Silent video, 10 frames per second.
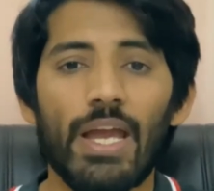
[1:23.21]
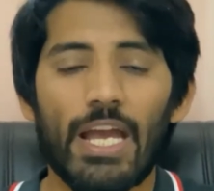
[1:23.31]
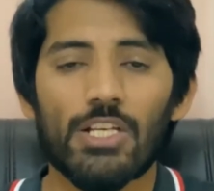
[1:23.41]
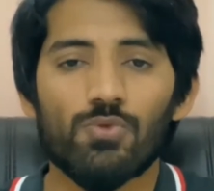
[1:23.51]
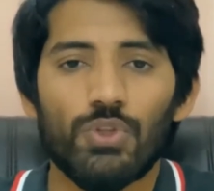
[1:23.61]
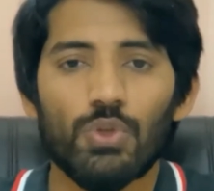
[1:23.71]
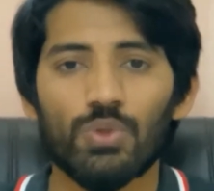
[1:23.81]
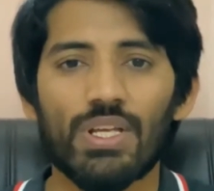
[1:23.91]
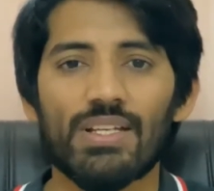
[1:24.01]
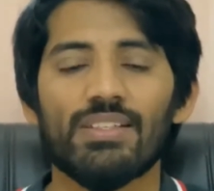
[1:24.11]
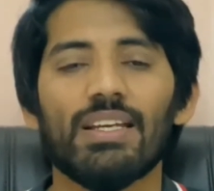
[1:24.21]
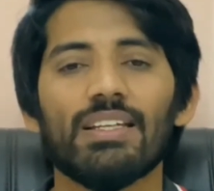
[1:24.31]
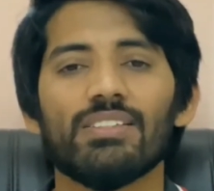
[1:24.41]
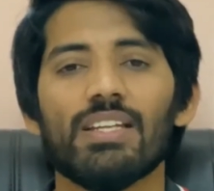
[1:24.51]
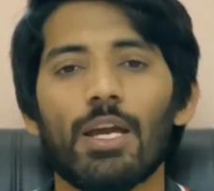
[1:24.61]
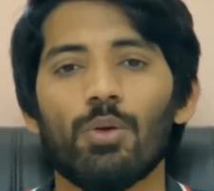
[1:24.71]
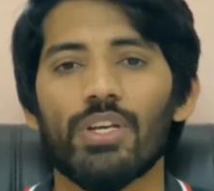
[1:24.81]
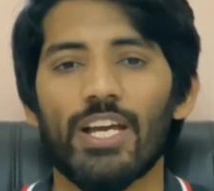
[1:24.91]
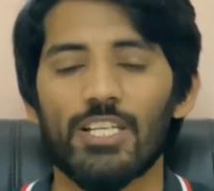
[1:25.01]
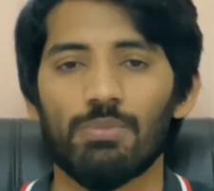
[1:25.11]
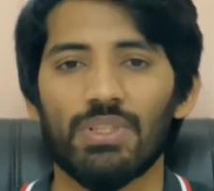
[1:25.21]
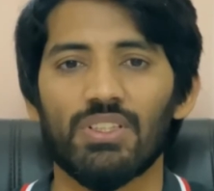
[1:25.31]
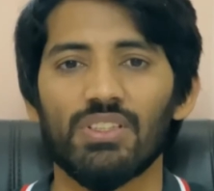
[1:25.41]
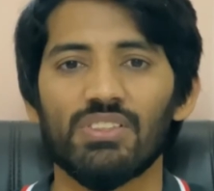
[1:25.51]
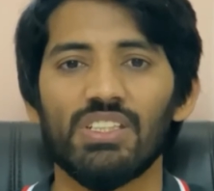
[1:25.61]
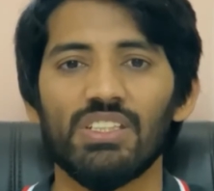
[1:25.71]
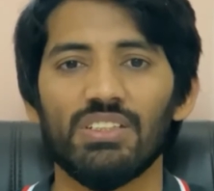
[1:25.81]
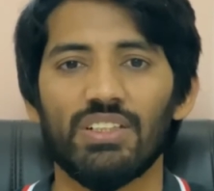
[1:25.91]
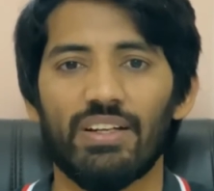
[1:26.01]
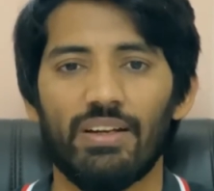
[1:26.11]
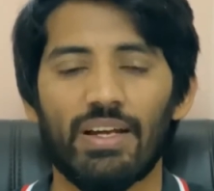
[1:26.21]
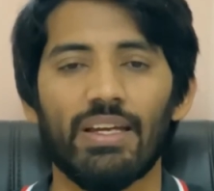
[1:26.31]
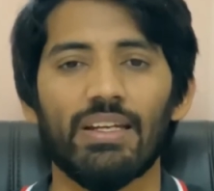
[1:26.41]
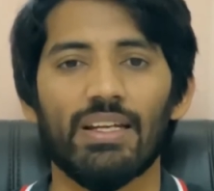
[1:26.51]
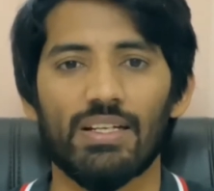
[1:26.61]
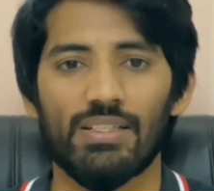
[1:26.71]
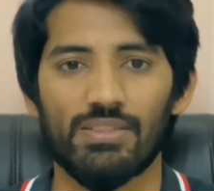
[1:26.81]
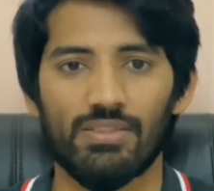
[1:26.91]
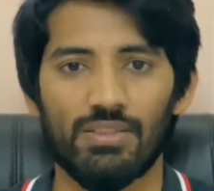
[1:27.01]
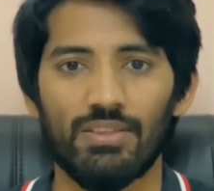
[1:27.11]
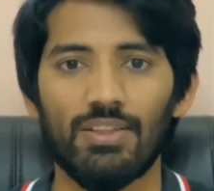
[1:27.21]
As we know that English language has been considered and recognized